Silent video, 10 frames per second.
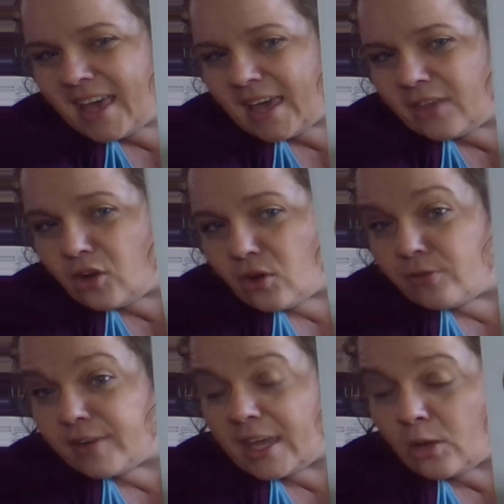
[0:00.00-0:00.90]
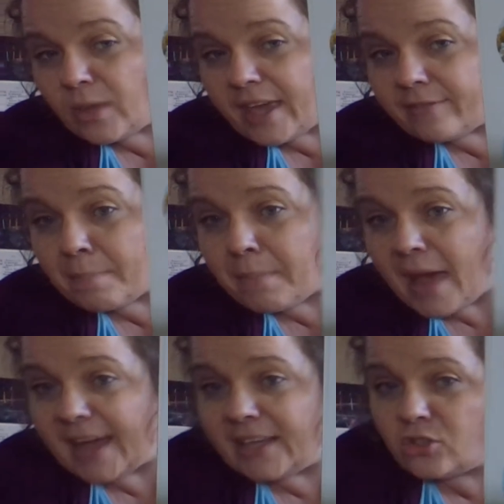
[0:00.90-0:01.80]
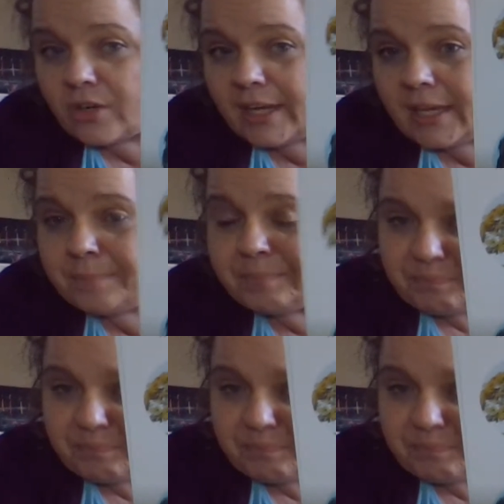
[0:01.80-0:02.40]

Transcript: And then over here we have a pine tree.